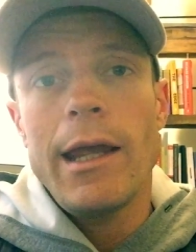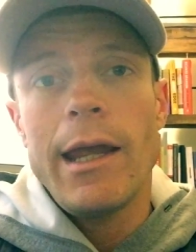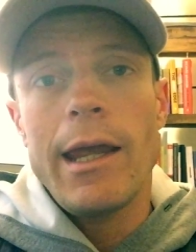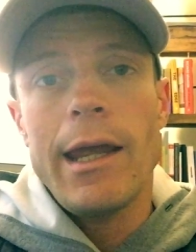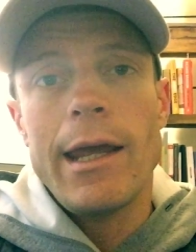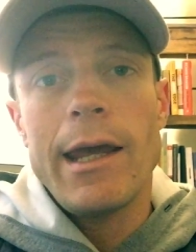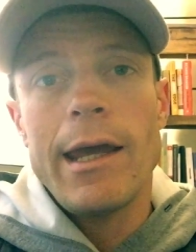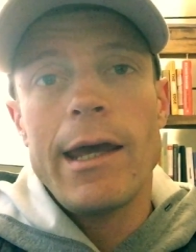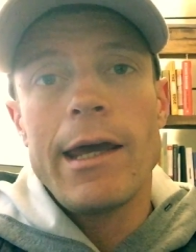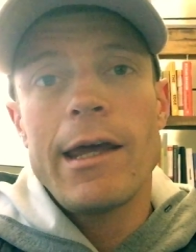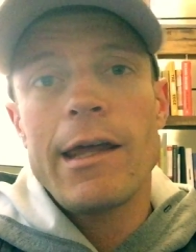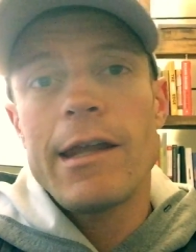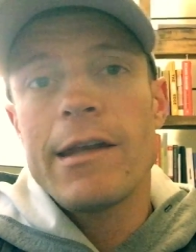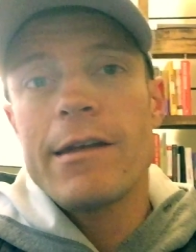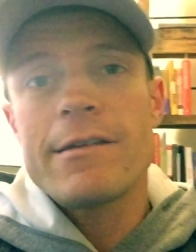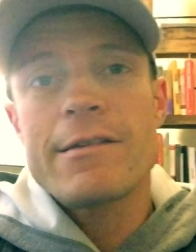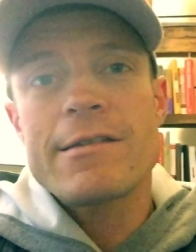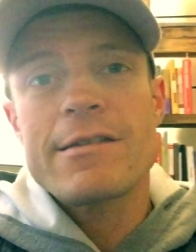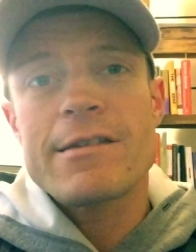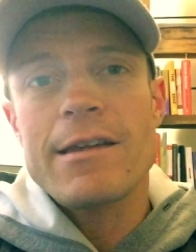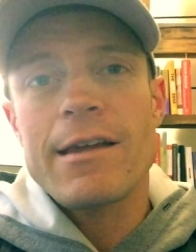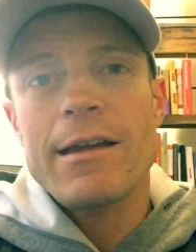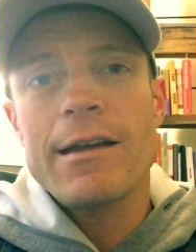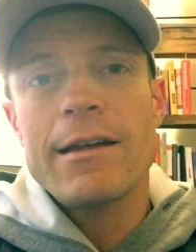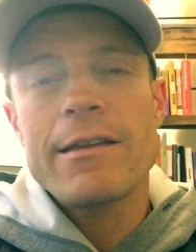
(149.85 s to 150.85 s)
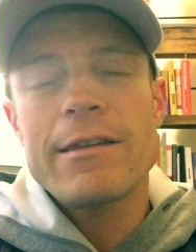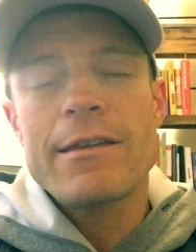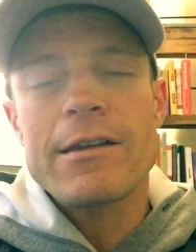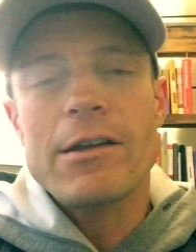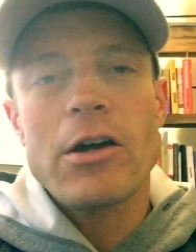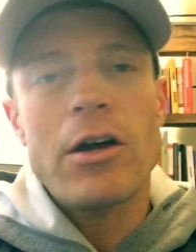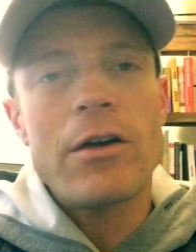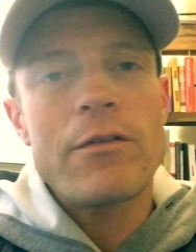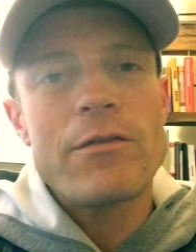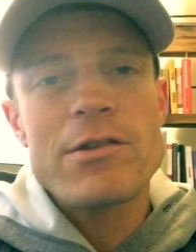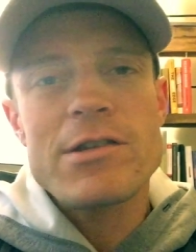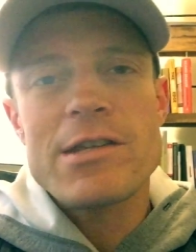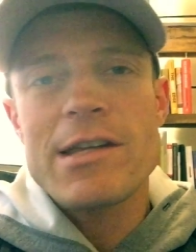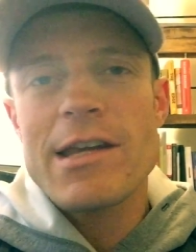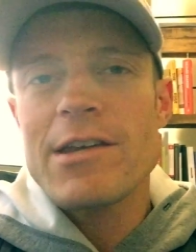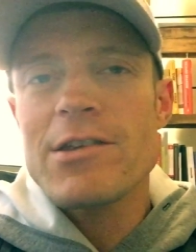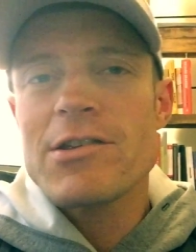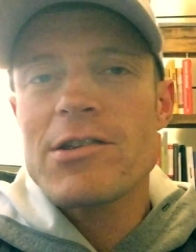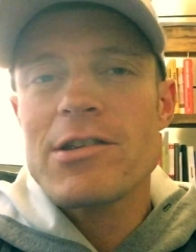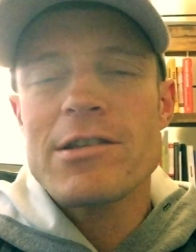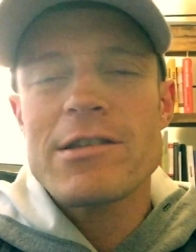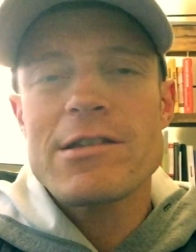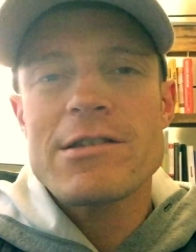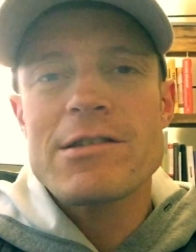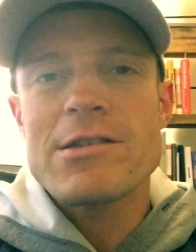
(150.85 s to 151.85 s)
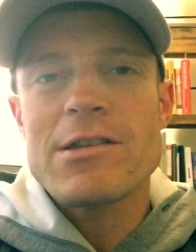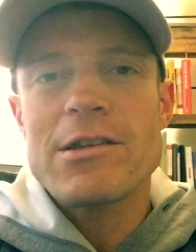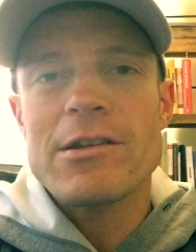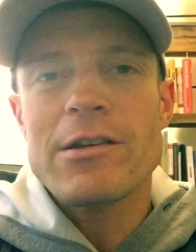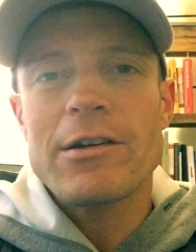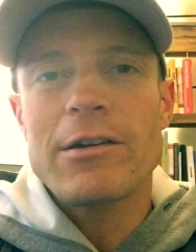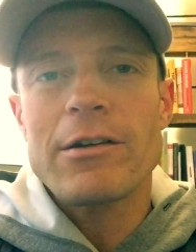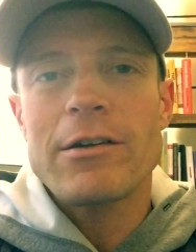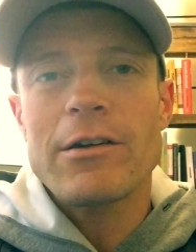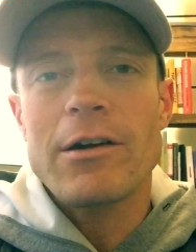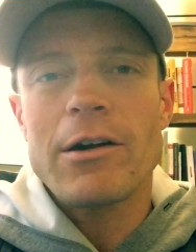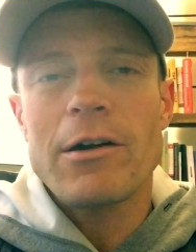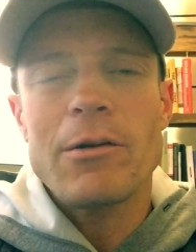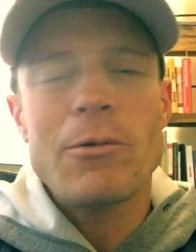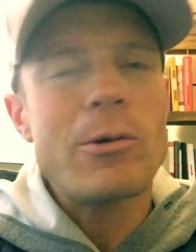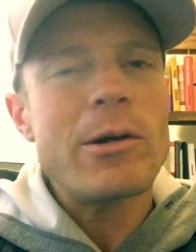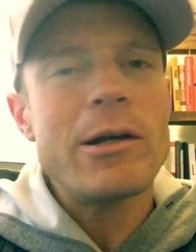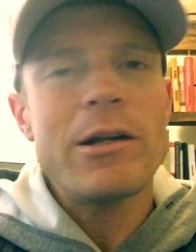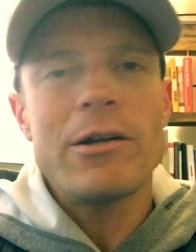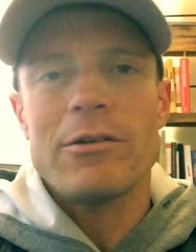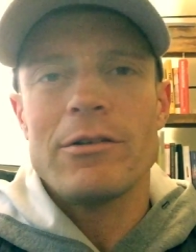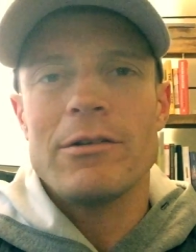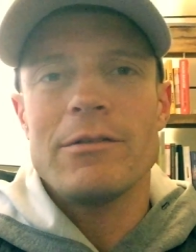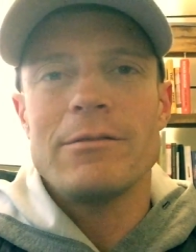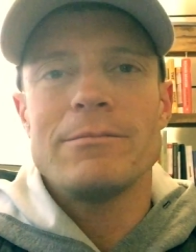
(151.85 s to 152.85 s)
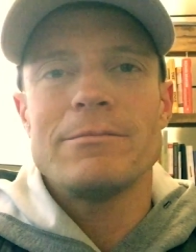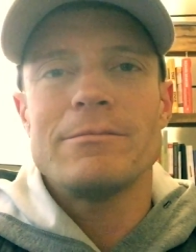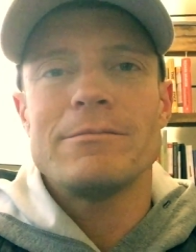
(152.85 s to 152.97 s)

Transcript: And the conversations are real.